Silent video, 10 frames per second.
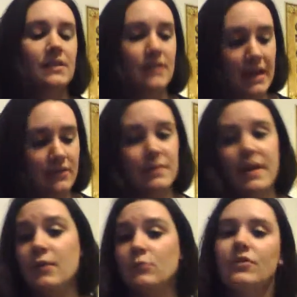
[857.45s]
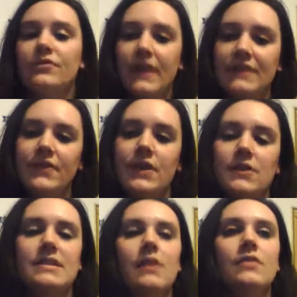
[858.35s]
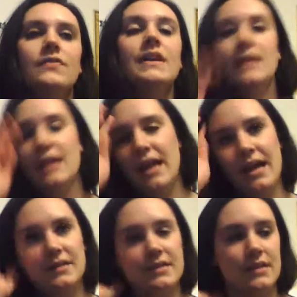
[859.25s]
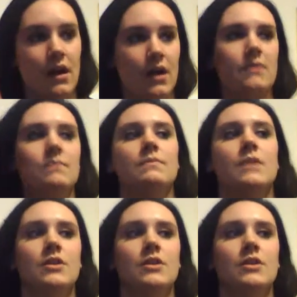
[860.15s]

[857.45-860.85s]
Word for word: and cares about and will fight for herself and um,